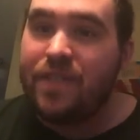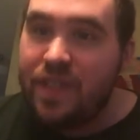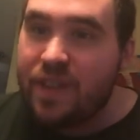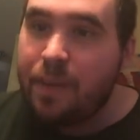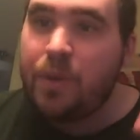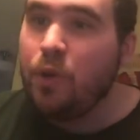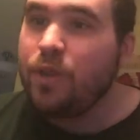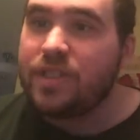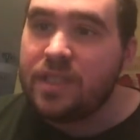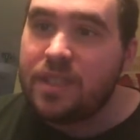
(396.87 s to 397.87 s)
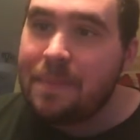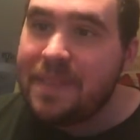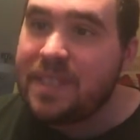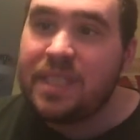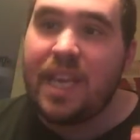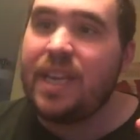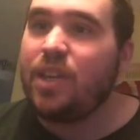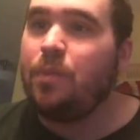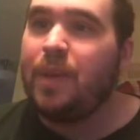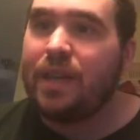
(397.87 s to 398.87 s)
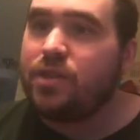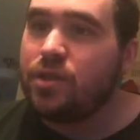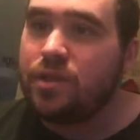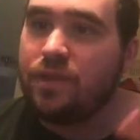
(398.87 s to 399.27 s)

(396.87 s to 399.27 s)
the computer system is sending you pictures